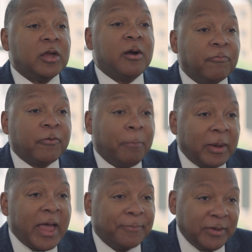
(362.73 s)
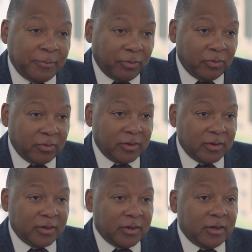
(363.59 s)
come from black people.
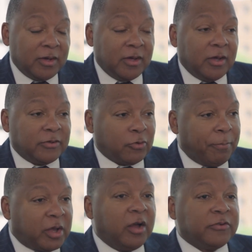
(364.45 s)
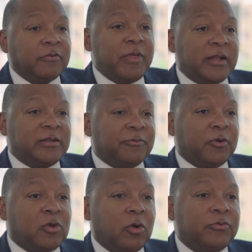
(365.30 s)
So because of that
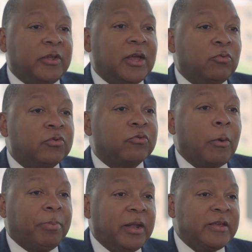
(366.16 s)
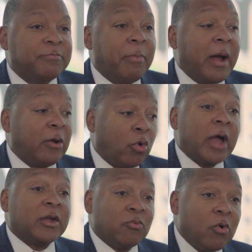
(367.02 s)
difficulty, it was replaced by
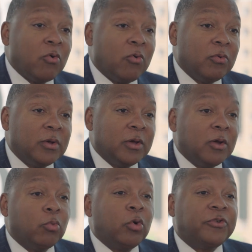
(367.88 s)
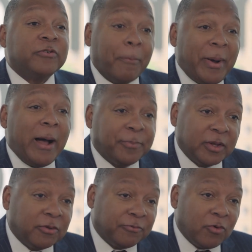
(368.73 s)
rock and roll, which is a
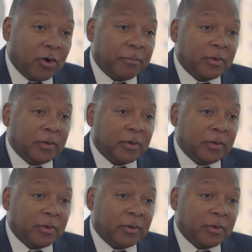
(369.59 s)
popular form.